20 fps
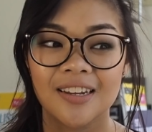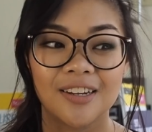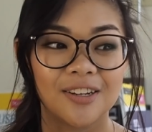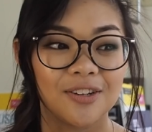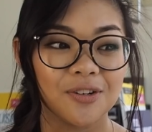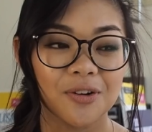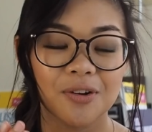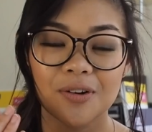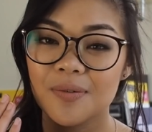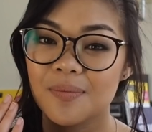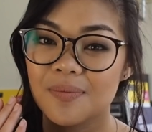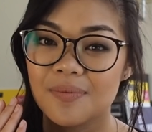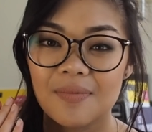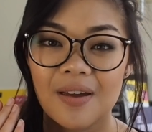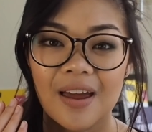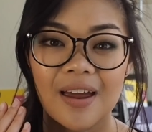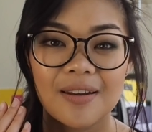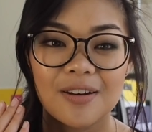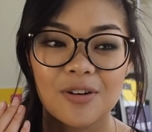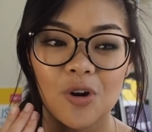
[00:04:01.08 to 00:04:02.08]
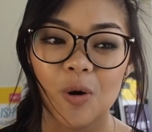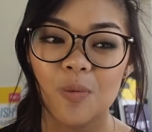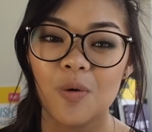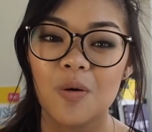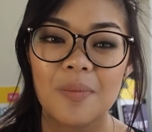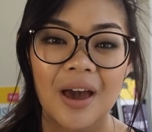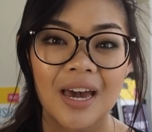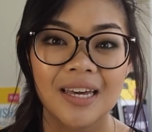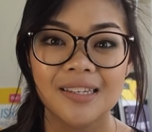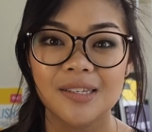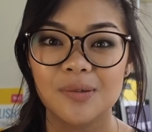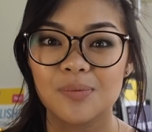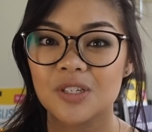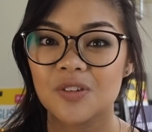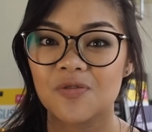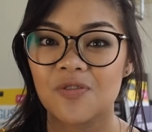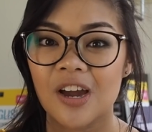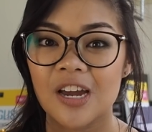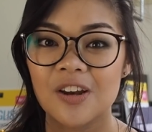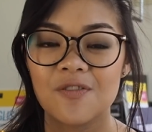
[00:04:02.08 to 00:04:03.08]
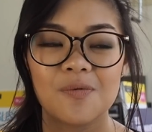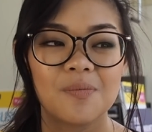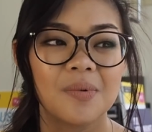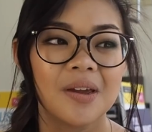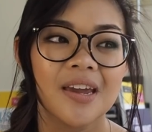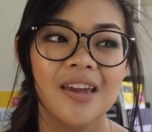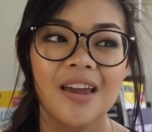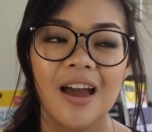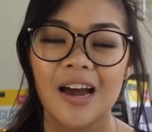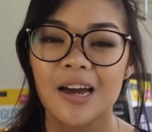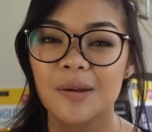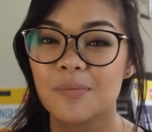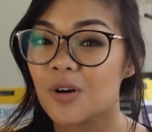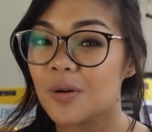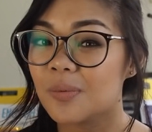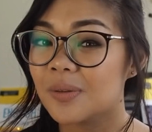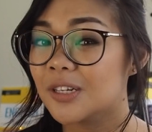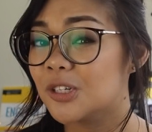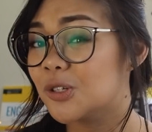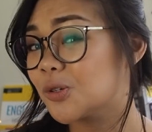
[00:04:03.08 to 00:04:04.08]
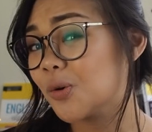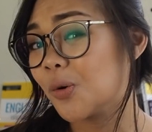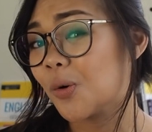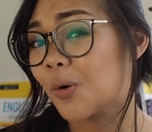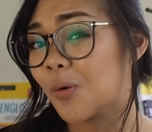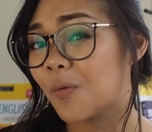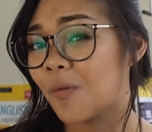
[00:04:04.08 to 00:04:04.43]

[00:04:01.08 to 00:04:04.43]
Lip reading: you know, normal maths was fine for me. I'd probably do all